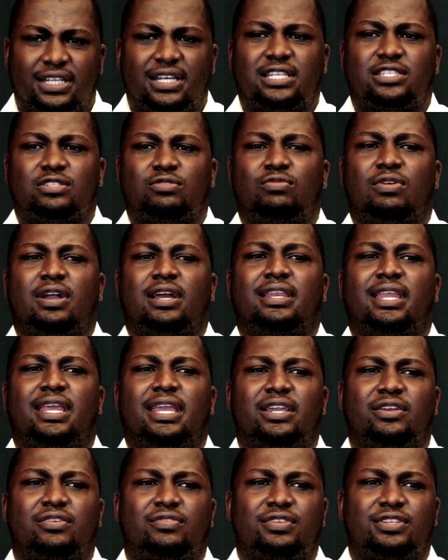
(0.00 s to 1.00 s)
Let us look at
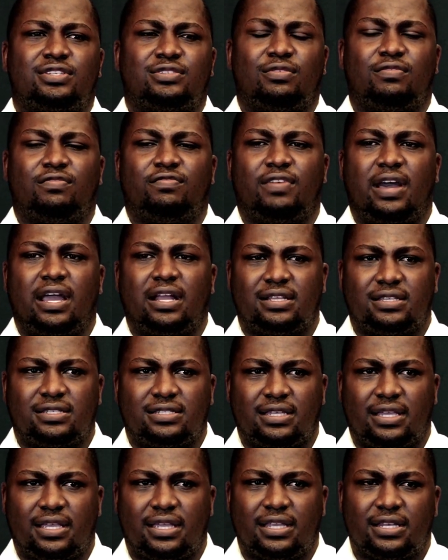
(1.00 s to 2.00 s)
the increase of
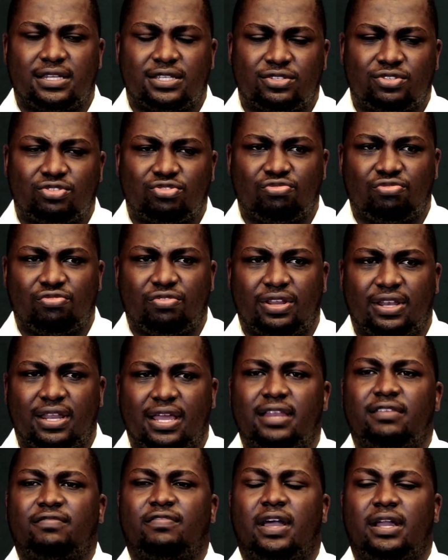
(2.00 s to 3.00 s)
violence against
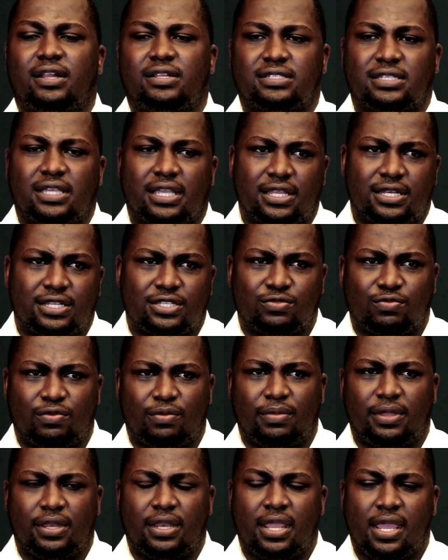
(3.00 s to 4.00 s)
children and violence
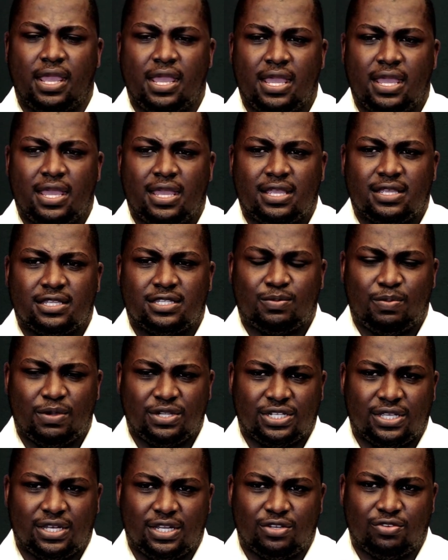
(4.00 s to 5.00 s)
against women,
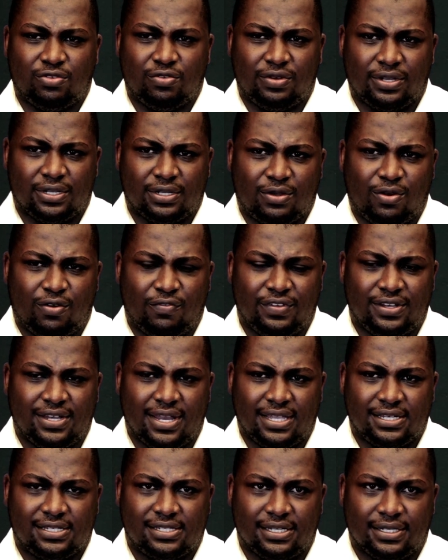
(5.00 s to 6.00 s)
especially during
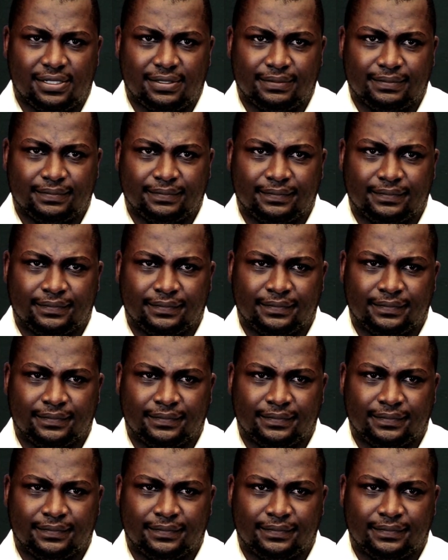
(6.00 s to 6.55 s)
COVID-19.